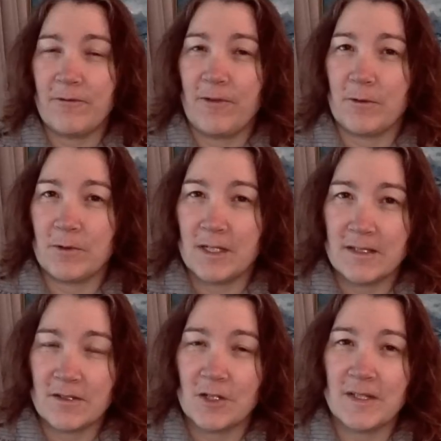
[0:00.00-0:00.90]
have found an
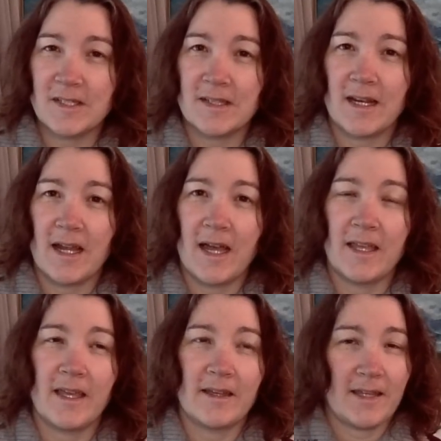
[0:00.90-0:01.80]
e-service that
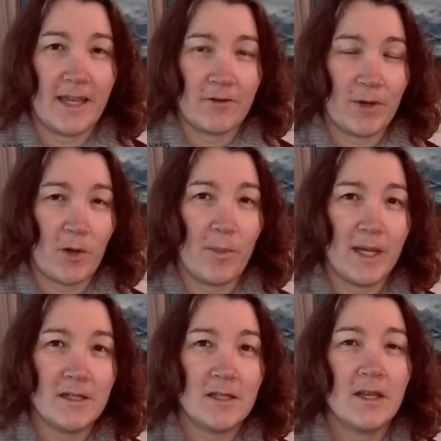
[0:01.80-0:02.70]
I can
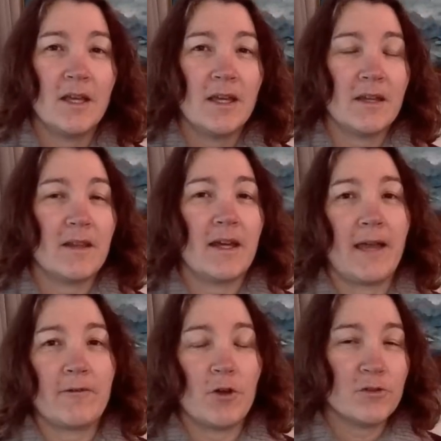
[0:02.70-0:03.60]
recommend, and I
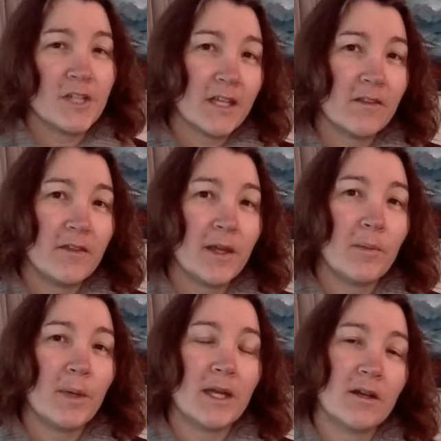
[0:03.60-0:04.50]
have contacted
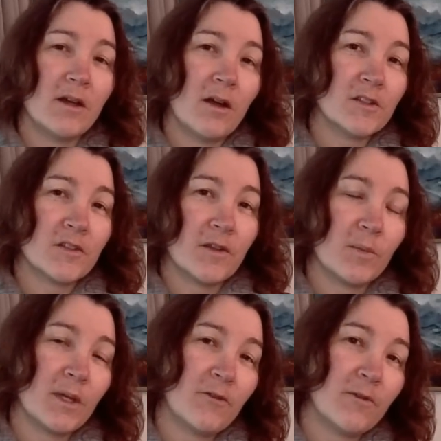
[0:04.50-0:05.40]
them and asked
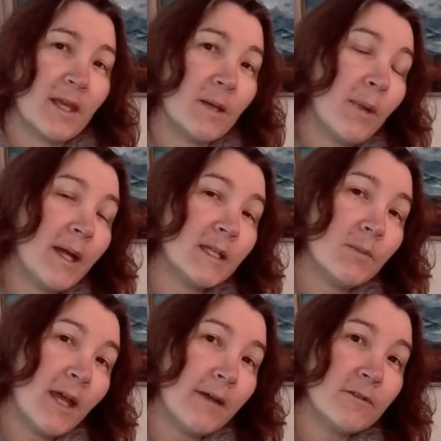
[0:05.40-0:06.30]
them if they might
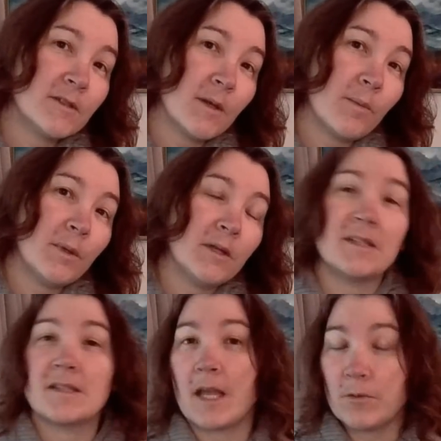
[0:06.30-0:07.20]
have some
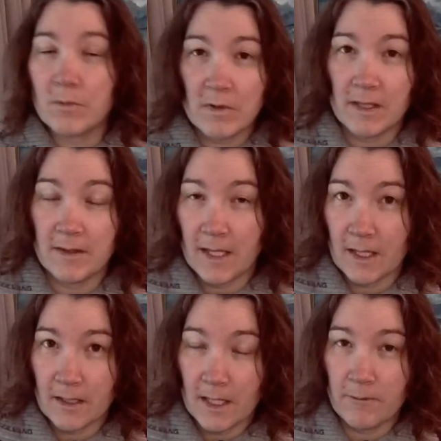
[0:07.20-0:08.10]
discount that they
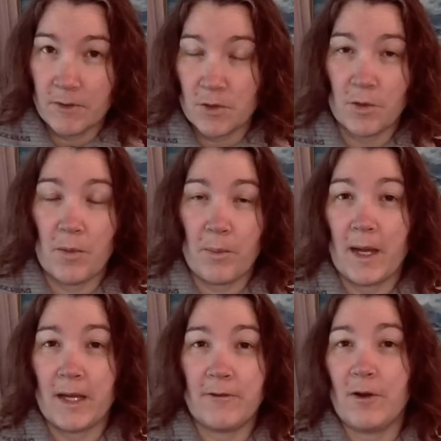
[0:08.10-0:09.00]
can give to
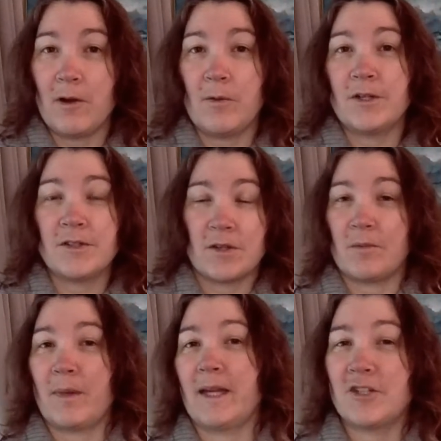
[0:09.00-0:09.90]
my followers
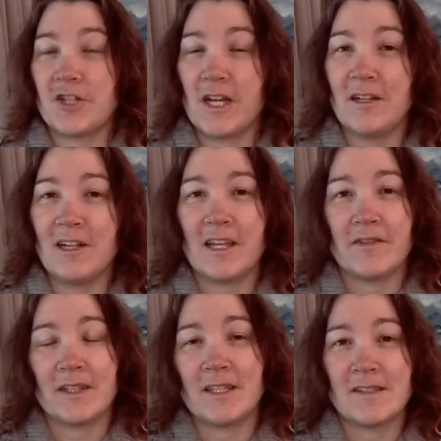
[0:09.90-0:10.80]
on my channel,
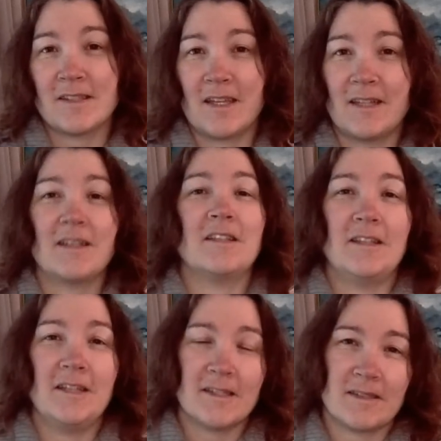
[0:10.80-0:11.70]
and they said
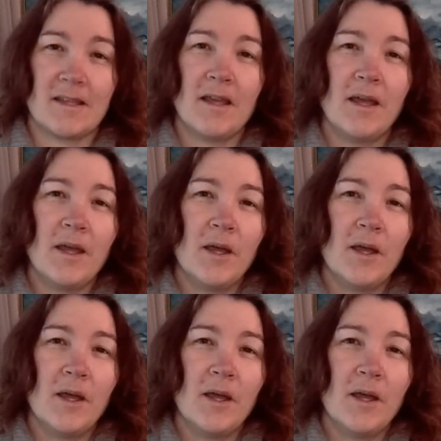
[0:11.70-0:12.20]
yes,